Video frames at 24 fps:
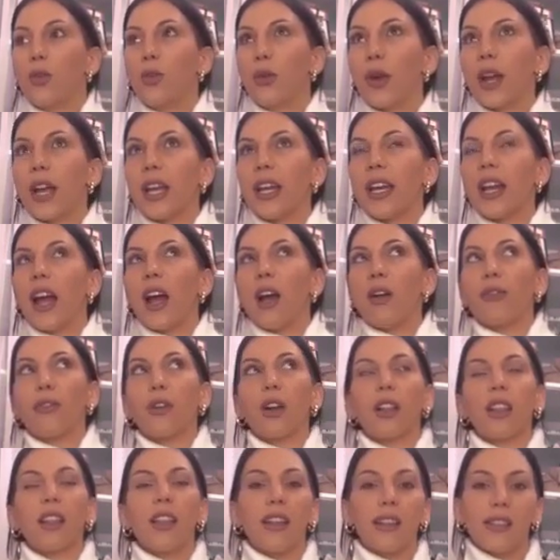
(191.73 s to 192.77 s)
great
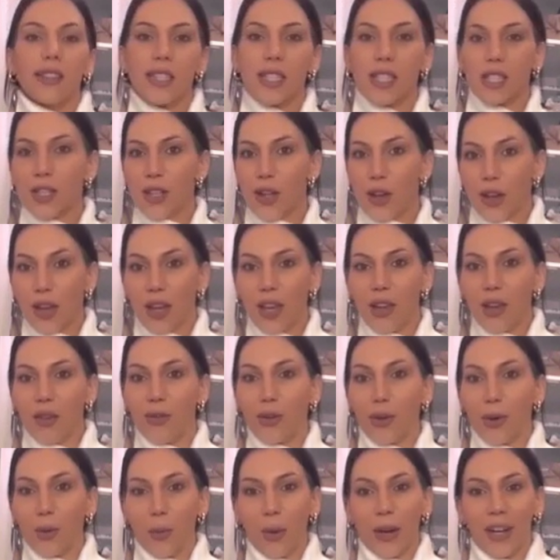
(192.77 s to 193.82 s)
effortless look
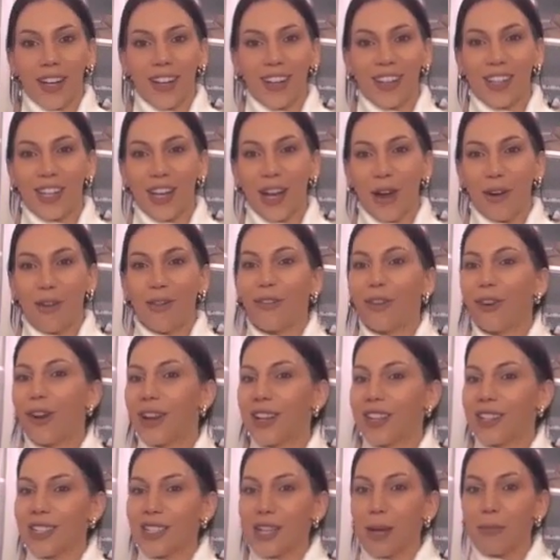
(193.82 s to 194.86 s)
if you're wanting to go
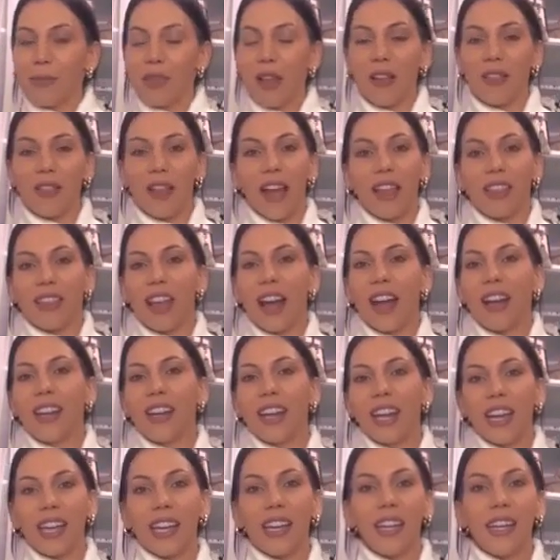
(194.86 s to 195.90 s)
for something like
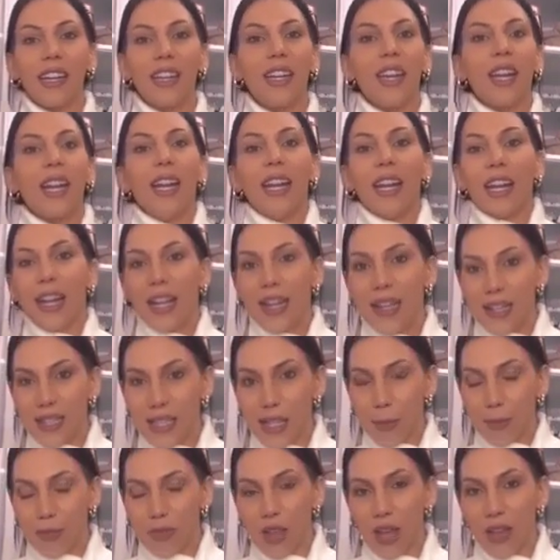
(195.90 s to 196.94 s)
that, and it's
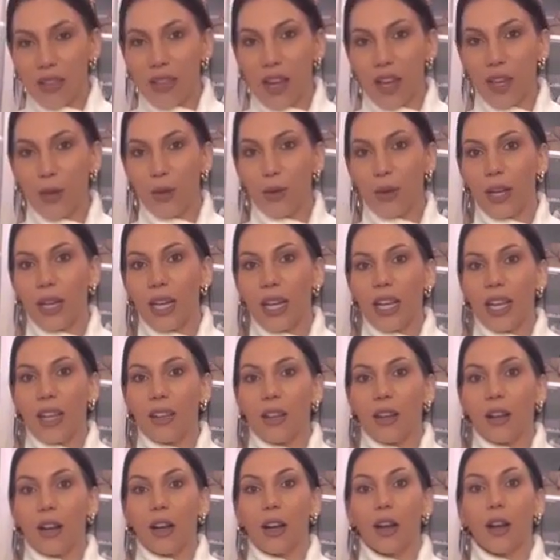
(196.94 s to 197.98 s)
something that you can
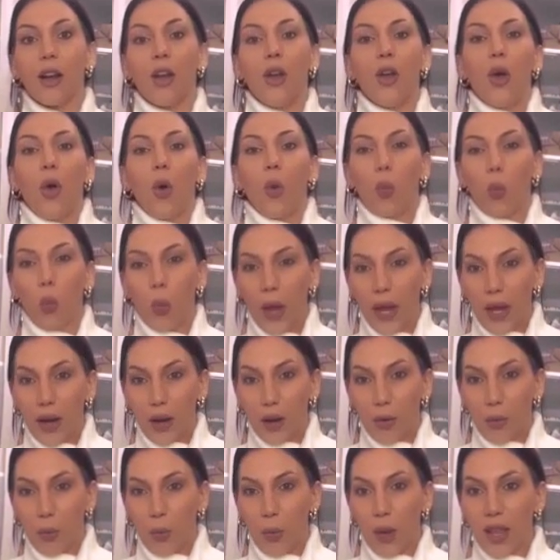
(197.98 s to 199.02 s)
either
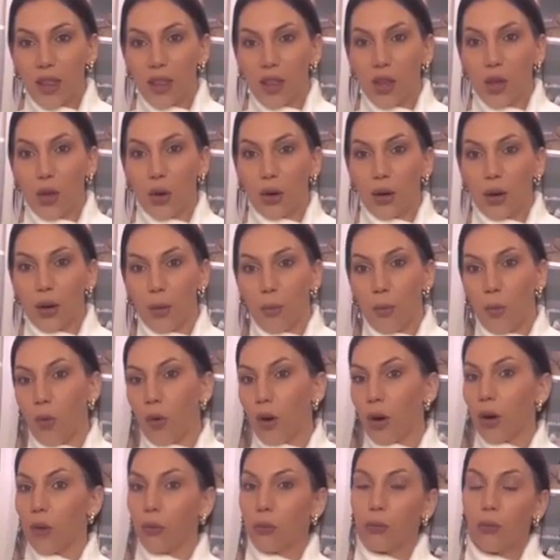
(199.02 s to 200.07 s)
wear with your
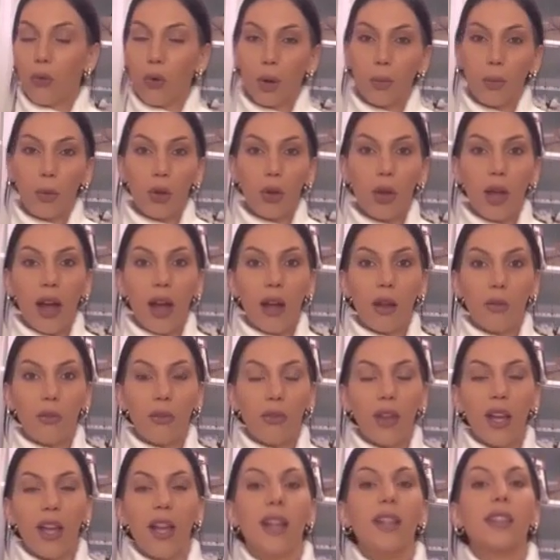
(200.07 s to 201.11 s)
more formal
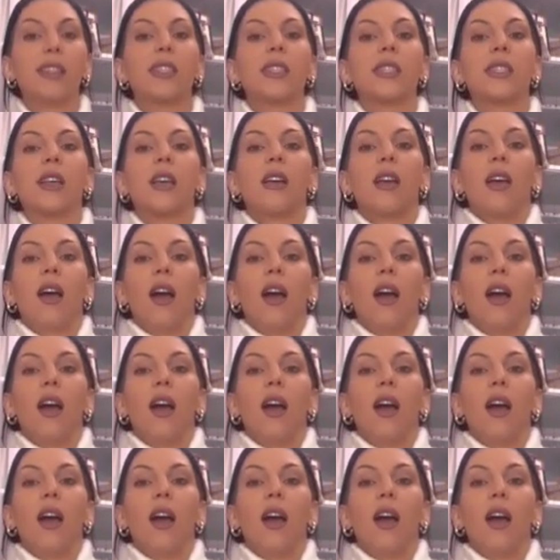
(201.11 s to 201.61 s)
outfits.